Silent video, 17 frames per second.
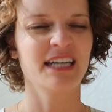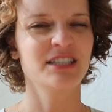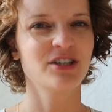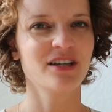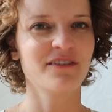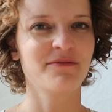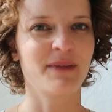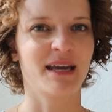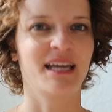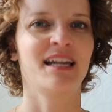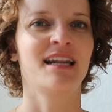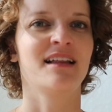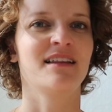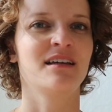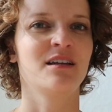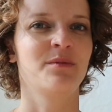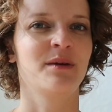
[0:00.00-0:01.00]
I should have made it
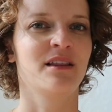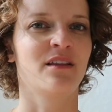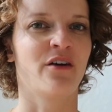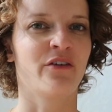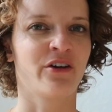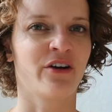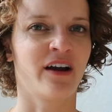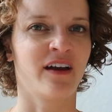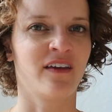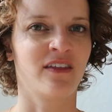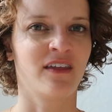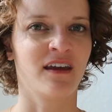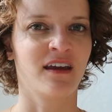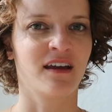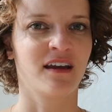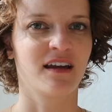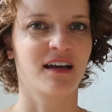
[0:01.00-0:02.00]
a little bit longer, I
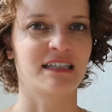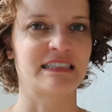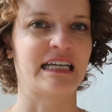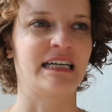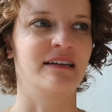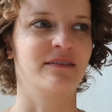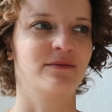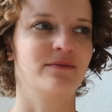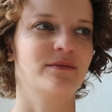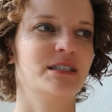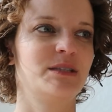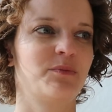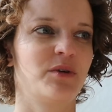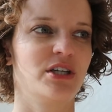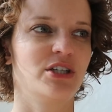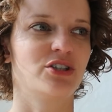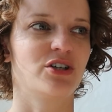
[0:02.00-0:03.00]
think, because I was
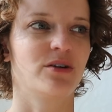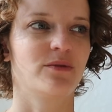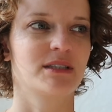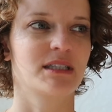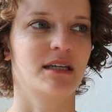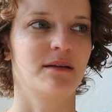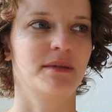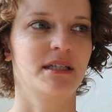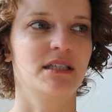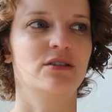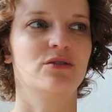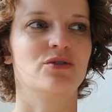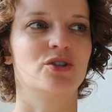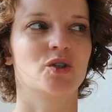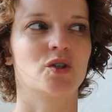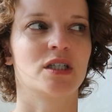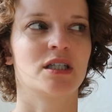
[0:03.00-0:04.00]
pretty sure it was going to be
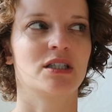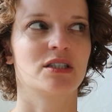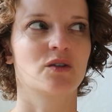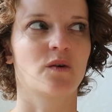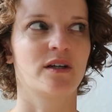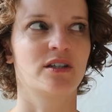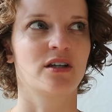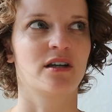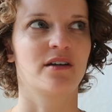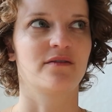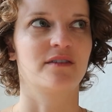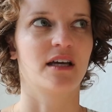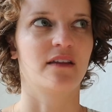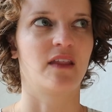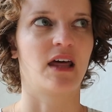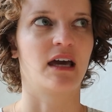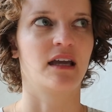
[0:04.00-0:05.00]
too short. So I should have
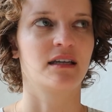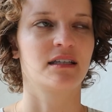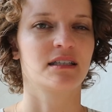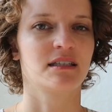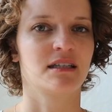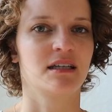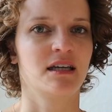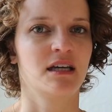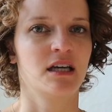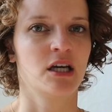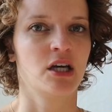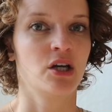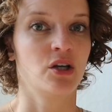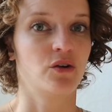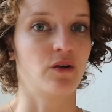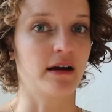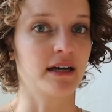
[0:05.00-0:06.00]
done that
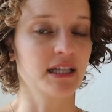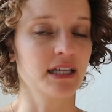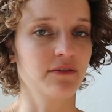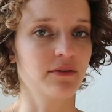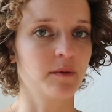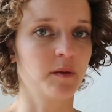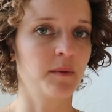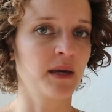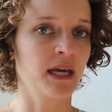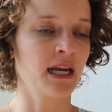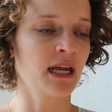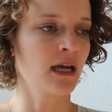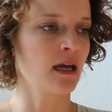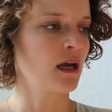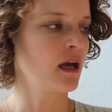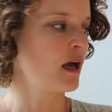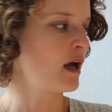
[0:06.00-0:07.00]
directly from the
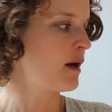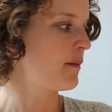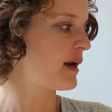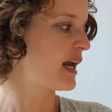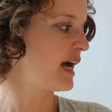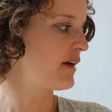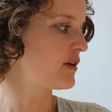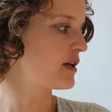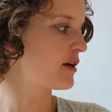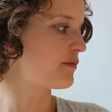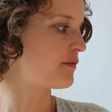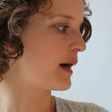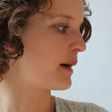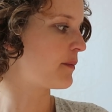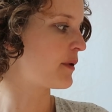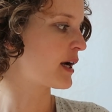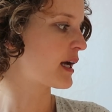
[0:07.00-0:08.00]
beginning. But I have enough
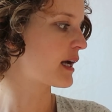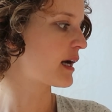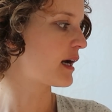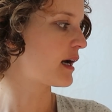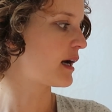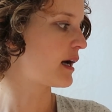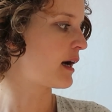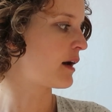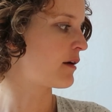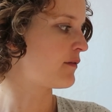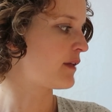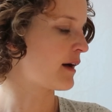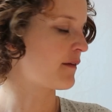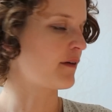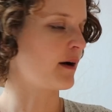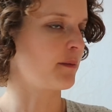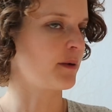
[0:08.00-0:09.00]
fabric out of
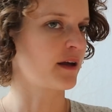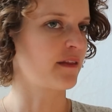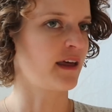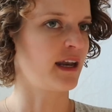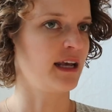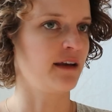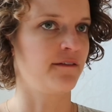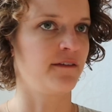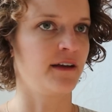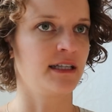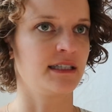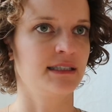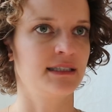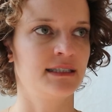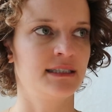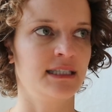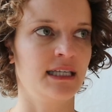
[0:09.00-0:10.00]
that fabric that if
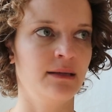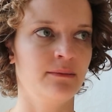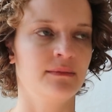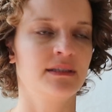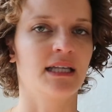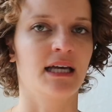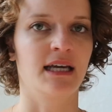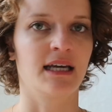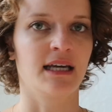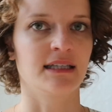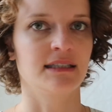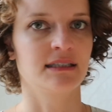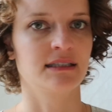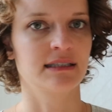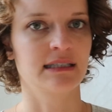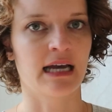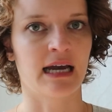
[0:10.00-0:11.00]
it seems like
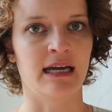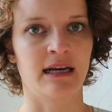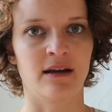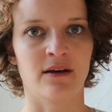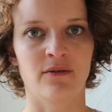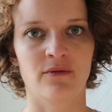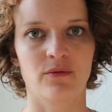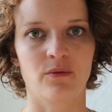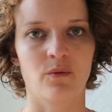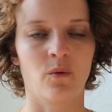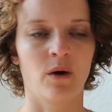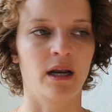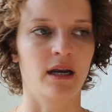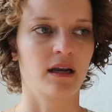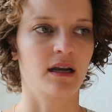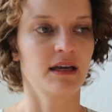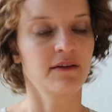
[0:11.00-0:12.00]
it's kind of
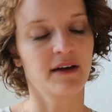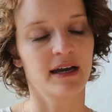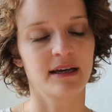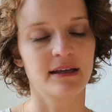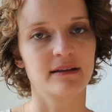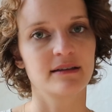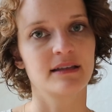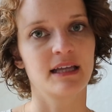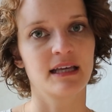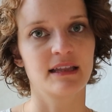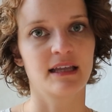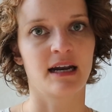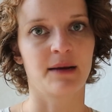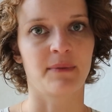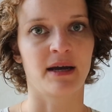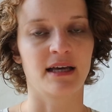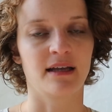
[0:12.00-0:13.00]
what, if I think
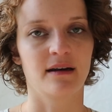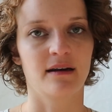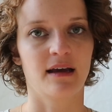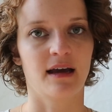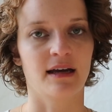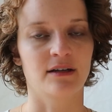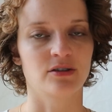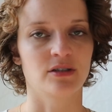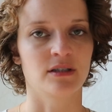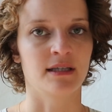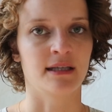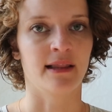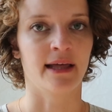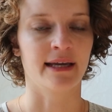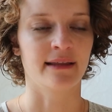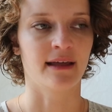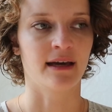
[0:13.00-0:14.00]
that I might actually
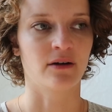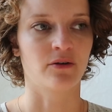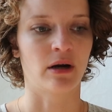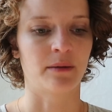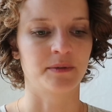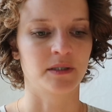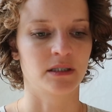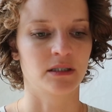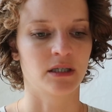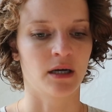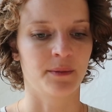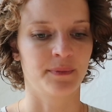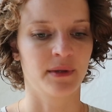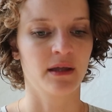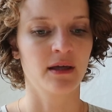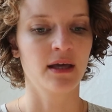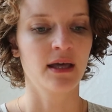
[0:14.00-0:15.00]
like that cropped
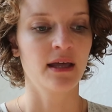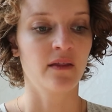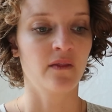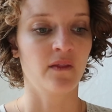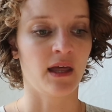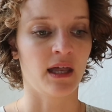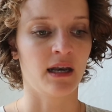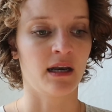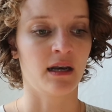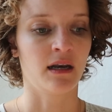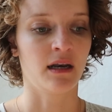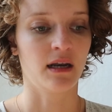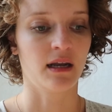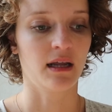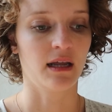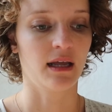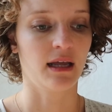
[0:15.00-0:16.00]
top,
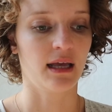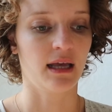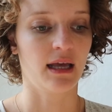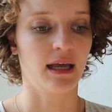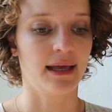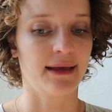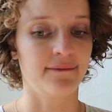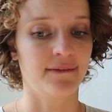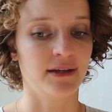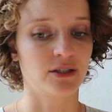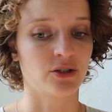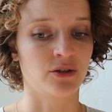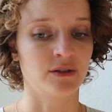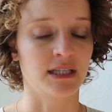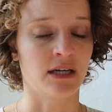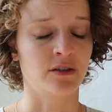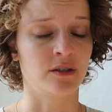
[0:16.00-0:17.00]
then if it
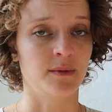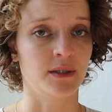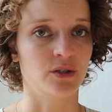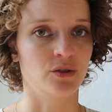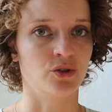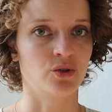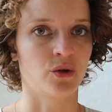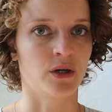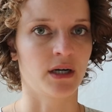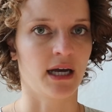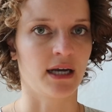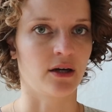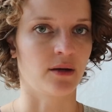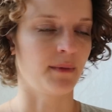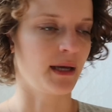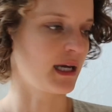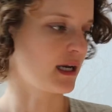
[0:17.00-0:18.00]
turns out to be too short, I
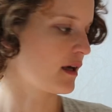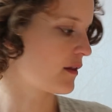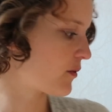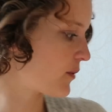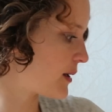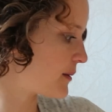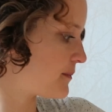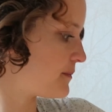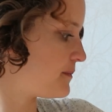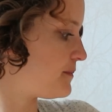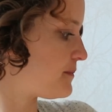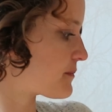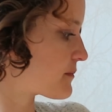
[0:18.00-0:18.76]
could make another one.